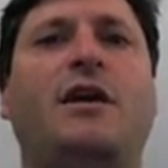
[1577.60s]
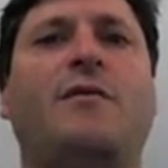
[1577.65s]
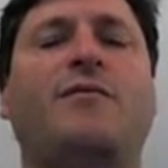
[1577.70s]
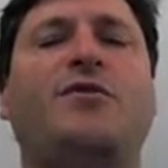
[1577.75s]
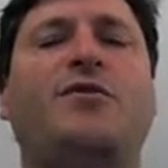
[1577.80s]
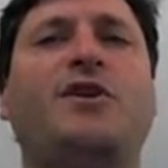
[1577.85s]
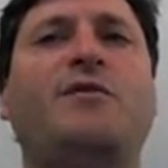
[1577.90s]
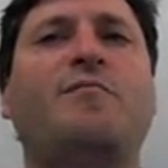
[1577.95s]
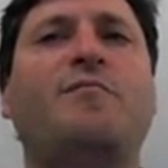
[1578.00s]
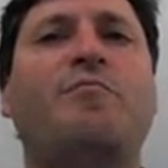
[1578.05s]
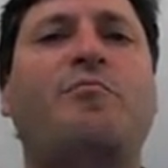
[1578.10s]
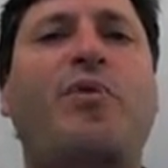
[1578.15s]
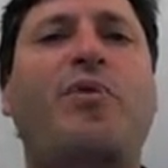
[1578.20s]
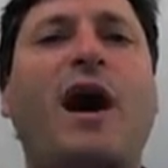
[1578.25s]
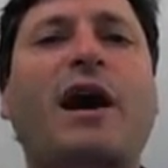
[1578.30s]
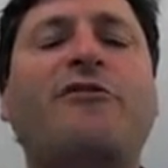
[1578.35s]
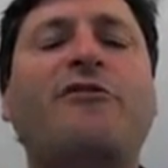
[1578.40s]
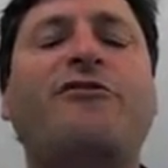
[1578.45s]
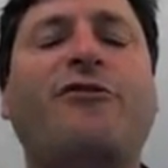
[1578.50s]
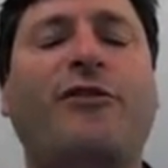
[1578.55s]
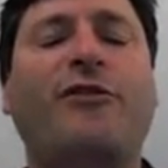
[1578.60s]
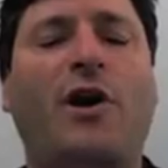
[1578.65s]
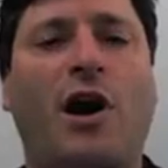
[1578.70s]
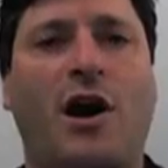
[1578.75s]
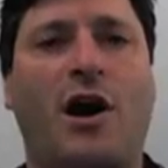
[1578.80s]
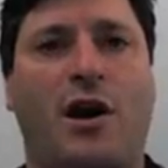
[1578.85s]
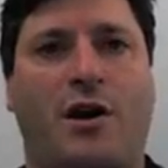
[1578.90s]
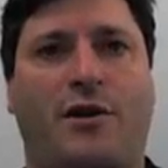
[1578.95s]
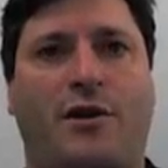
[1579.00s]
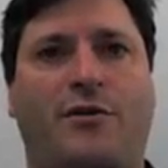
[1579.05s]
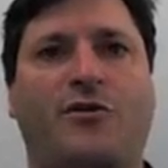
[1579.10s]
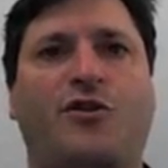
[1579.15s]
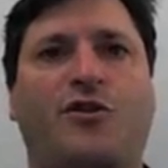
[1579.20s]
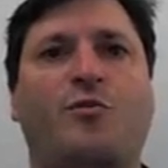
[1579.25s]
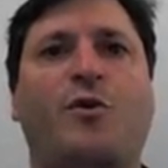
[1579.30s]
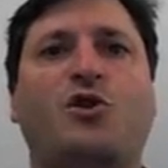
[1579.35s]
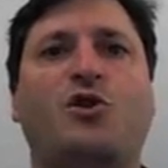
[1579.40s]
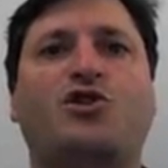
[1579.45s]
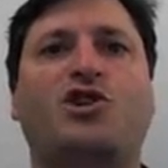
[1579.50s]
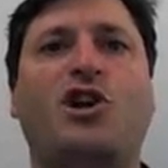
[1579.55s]
by far the
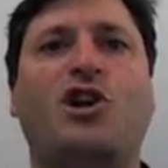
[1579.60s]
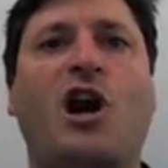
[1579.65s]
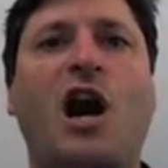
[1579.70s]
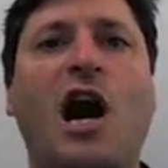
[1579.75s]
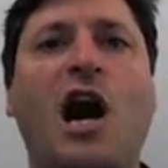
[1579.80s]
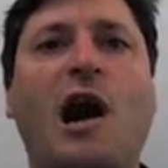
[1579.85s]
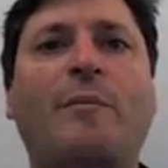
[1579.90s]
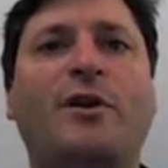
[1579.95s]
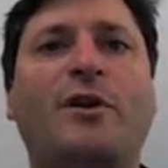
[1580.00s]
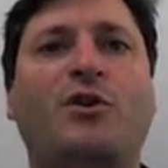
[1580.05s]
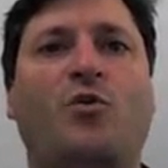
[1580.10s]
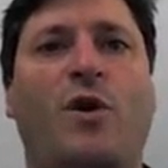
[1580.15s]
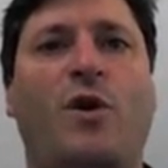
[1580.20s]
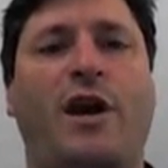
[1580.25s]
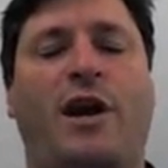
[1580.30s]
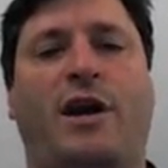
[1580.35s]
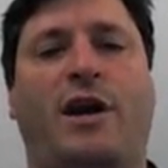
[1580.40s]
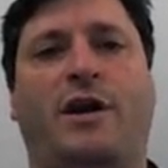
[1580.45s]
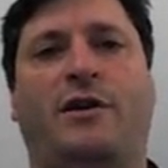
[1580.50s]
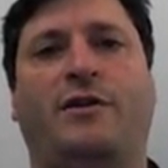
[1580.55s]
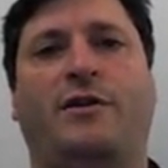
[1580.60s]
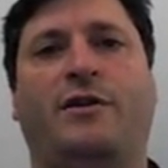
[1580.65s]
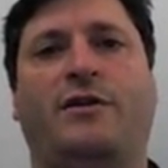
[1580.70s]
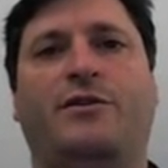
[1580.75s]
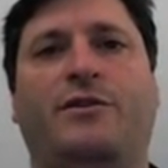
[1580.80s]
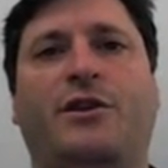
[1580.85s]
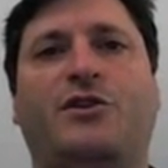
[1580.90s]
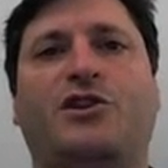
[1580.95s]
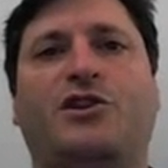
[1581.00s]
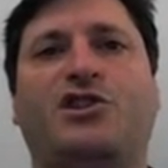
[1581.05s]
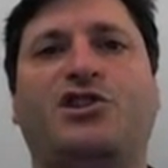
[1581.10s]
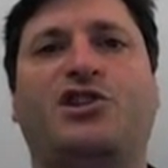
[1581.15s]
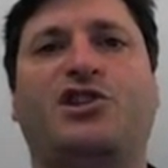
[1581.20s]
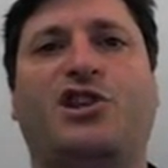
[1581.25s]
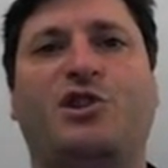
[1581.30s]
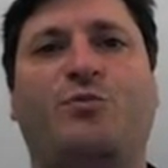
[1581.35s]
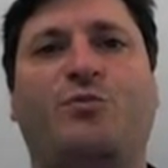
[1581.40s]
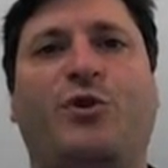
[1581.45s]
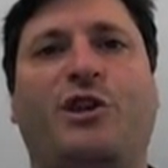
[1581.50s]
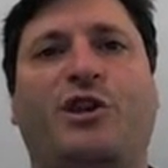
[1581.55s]
most common way that this is
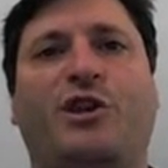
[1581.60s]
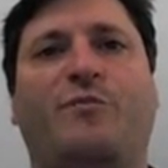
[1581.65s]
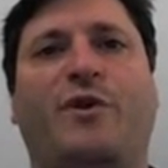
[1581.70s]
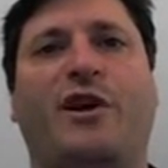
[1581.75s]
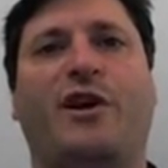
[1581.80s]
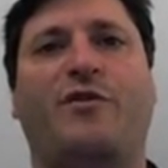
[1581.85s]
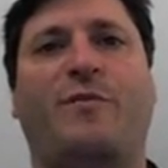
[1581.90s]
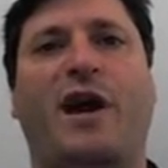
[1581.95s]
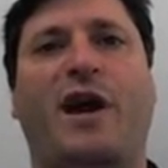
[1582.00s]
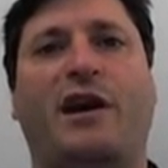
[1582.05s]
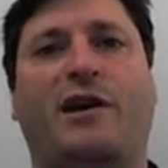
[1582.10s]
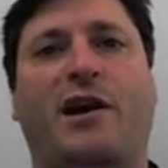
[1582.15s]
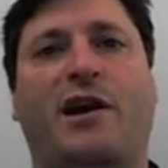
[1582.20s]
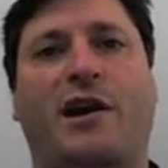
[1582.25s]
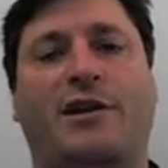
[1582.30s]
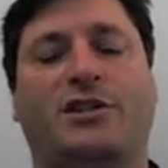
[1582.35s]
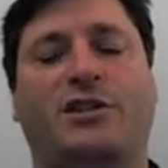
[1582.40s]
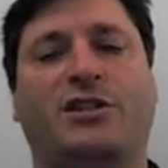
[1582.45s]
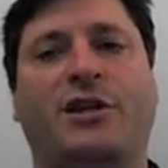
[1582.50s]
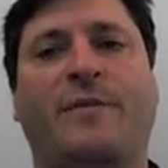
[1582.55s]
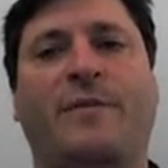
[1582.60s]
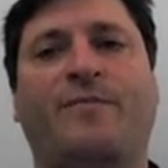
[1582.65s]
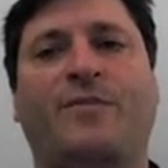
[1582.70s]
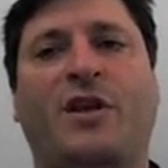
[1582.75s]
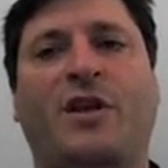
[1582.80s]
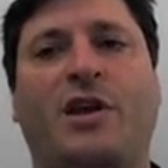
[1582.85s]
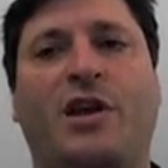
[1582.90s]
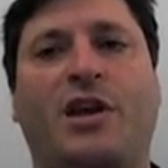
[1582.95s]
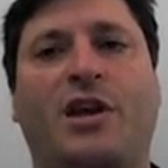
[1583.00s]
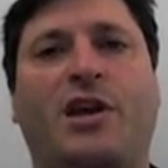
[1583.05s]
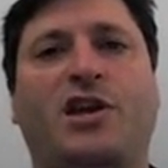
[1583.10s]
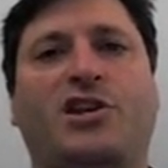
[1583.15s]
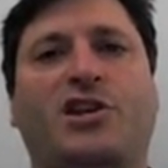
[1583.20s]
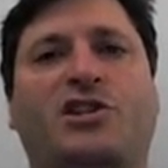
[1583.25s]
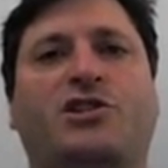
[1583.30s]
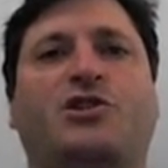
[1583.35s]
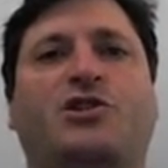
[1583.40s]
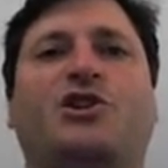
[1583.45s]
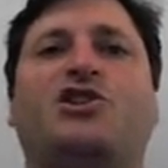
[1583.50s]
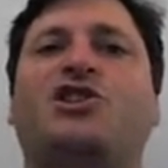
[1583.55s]
exploited by the bad guys
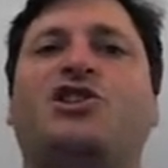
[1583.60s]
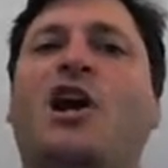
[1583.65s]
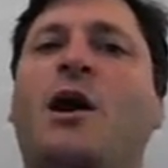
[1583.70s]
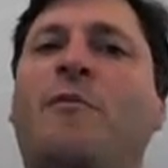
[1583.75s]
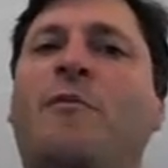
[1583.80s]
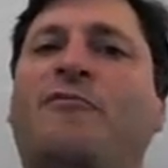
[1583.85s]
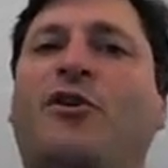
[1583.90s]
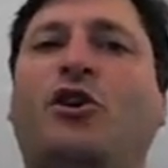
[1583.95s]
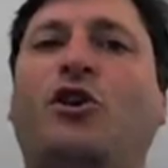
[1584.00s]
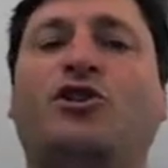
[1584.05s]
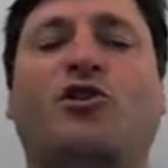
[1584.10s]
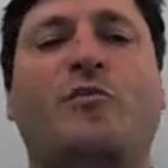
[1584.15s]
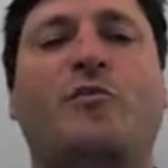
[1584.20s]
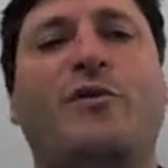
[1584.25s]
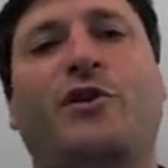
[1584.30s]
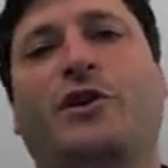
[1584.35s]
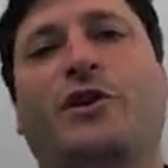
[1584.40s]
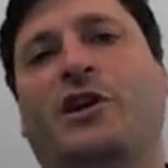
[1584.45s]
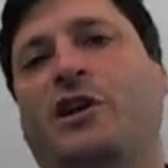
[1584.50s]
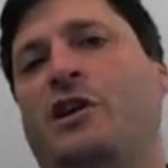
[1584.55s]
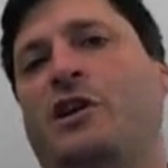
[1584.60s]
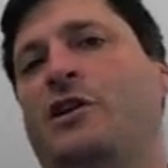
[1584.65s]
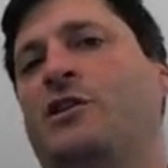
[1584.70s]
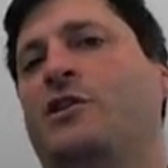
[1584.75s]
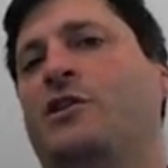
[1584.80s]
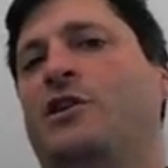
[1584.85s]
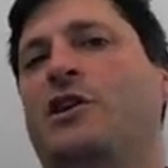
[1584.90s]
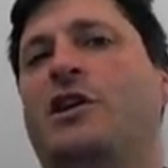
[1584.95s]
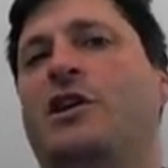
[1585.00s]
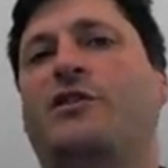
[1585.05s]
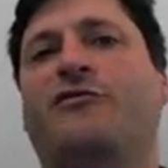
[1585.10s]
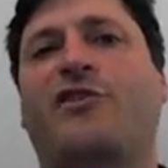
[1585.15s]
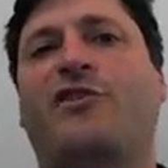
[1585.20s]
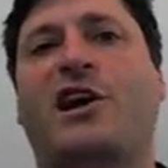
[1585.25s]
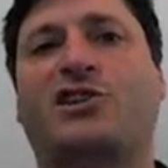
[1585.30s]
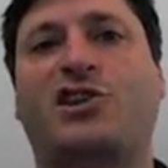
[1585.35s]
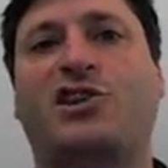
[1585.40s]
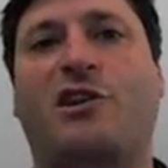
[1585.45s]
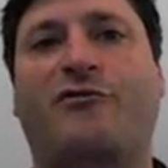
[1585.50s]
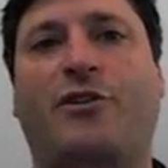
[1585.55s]
is there's some vulnerability in
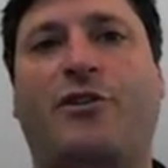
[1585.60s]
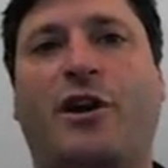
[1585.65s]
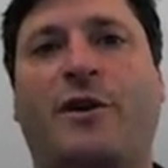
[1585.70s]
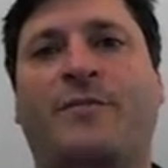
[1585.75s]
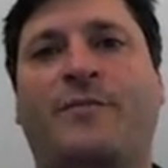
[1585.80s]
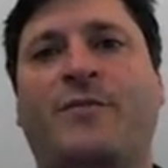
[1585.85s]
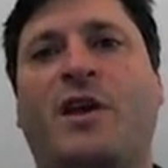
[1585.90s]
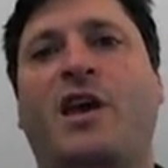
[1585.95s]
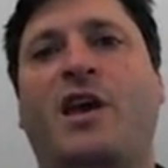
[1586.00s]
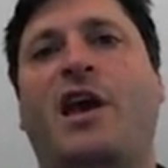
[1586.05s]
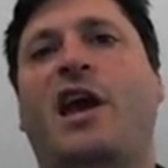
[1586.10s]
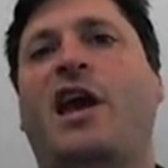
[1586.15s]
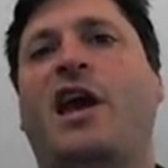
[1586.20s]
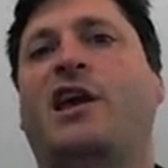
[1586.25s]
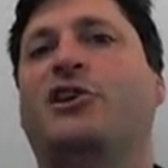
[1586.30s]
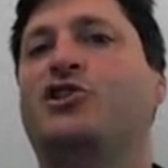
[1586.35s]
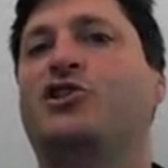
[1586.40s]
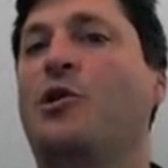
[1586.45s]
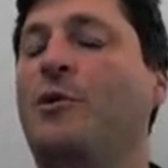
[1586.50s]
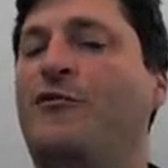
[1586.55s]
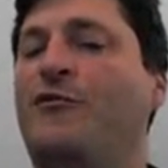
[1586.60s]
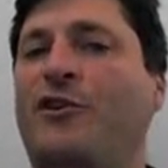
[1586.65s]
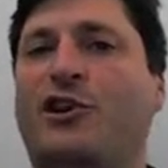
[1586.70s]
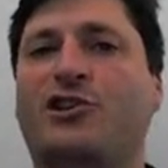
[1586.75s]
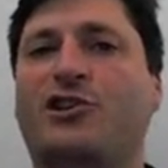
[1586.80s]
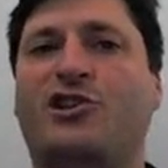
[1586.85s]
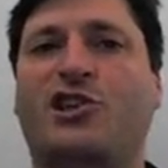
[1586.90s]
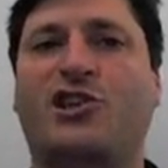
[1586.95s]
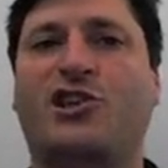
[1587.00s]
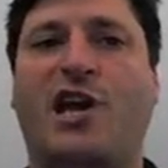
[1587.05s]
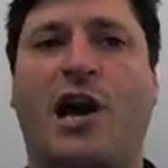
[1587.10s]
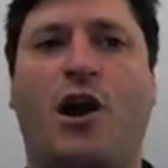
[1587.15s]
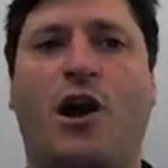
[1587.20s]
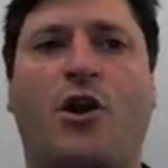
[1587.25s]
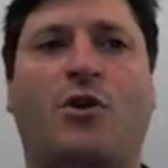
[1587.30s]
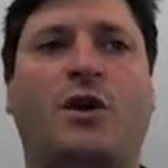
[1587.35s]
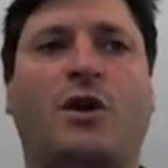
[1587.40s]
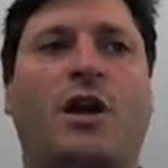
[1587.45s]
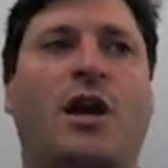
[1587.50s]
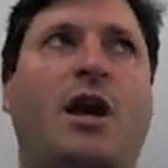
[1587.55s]
Flash software. And Adobe figures this
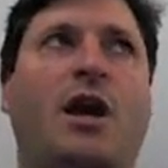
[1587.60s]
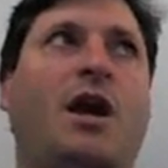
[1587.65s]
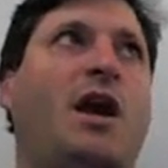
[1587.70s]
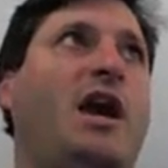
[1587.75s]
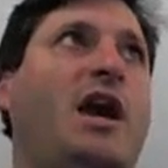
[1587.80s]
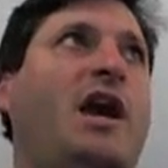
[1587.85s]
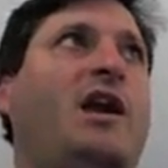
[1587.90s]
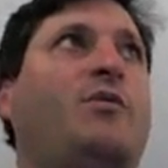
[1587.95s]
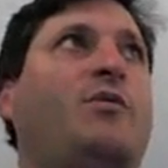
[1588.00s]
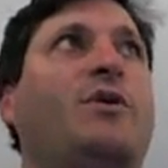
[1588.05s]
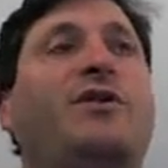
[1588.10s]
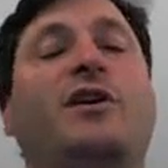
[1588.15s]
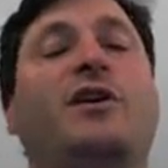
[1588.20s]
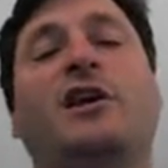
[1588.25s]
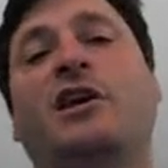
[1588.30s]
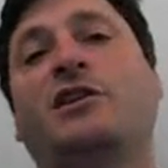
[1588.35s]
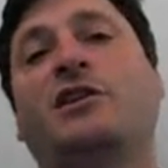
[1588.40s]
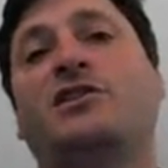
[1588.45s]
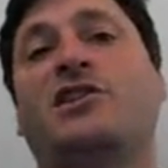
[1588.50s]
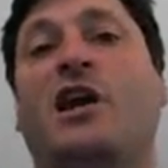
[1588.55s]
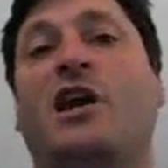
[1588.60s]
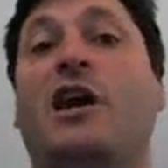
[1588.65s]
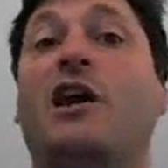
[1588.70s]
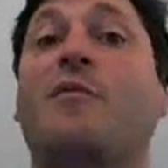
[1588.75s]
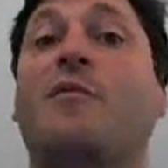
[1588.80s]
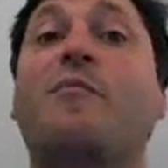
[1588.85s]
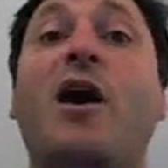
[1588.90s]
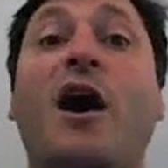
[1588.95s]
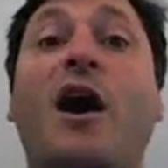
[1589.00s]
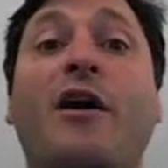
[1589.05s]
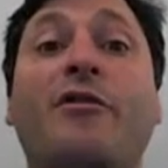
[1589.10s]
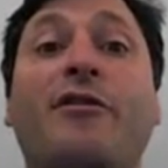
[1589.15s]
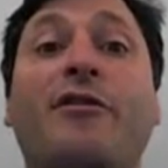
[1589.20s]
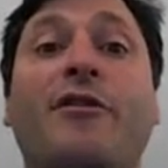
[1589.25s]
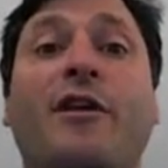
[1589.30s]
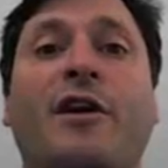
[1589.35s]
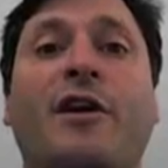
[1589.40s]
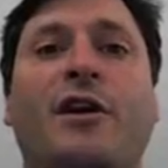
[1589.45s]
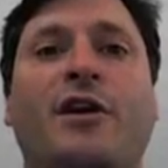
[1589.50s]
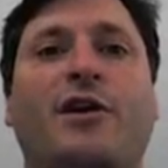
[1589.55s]
out, and within, say, a
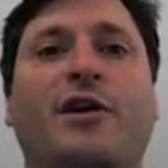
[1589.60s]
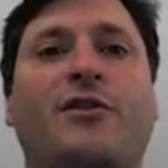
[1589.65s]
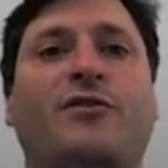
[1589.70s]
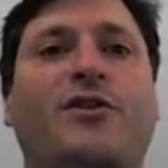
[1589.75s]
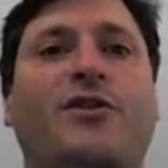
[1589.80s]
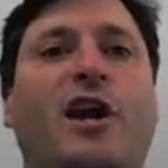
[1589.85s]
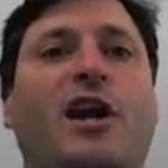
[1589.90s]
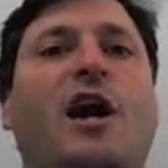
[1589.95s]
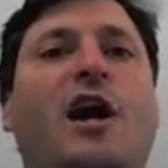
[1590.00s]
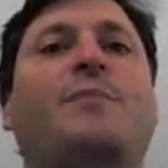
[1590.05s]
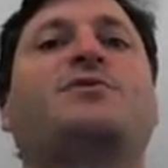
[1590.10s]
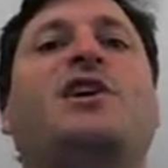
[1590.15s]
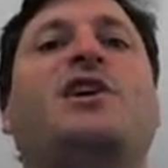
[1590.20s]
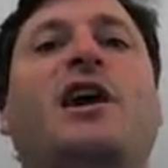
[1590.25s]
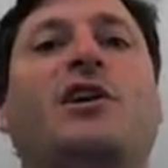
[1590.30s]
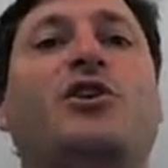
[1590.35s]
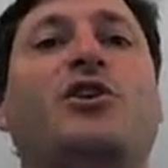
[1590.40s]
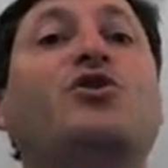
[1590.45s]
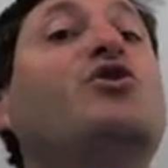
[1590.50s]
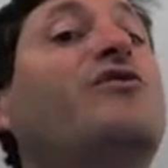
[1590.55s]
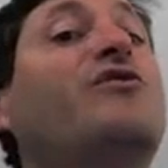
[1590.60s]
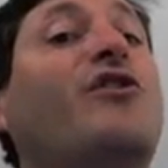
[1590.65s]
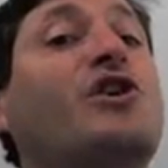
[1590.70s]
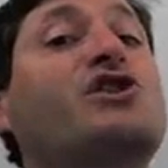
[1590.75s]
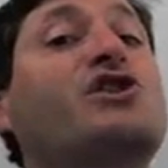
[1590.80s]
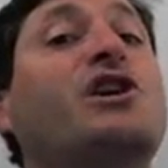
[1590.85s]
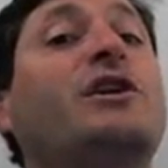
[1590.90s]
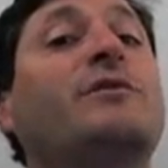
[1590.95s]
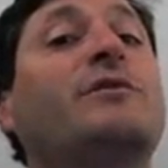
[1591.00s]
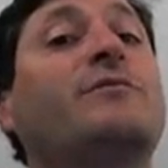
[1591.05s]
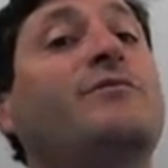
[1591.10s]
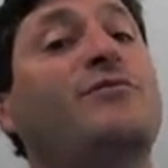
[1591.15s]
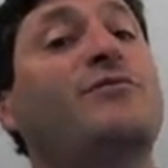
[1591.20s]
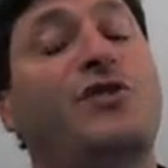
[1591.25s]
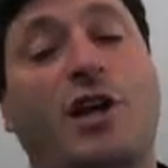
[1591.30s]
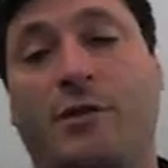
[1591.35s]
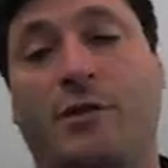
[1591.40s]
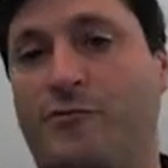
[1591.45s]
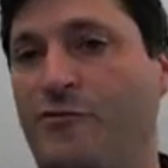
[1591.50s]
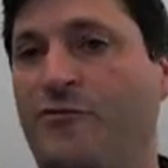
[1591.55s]
month, they update a new version
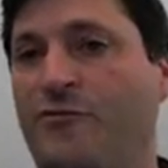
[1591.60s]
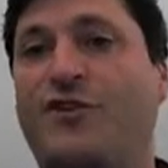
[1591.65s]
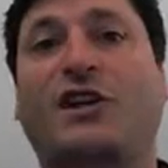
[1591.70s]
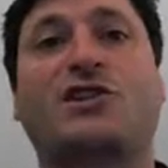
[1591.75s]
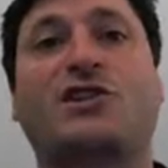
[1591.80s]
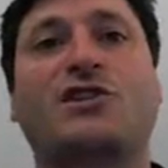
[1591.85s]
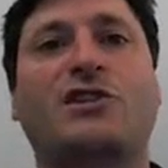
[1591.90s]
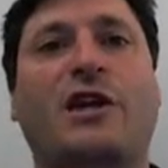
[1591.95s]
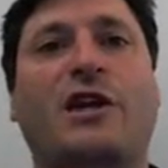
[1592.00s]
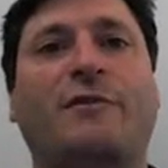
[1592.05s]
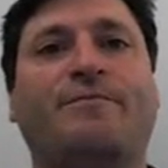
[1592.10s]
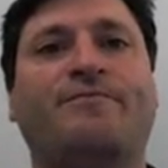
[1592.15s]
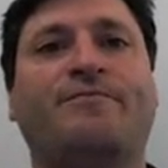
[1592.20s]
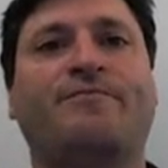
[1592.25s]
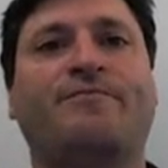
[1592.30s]
that fixes it.